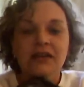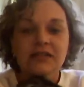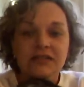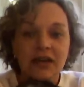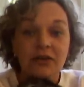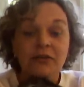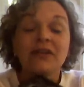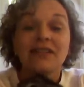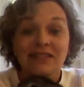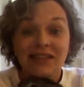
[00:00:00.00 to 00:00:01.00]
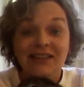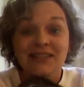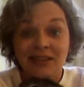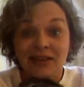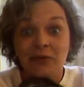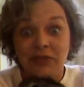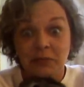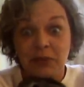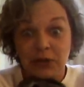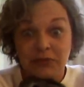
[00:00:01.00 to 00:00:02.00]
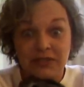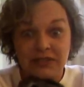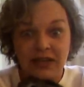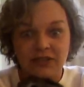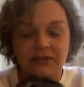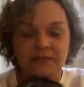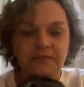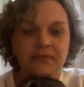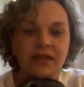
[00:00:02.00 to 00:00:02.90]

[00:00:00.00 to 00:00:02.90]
So let's get on with the poop discussion.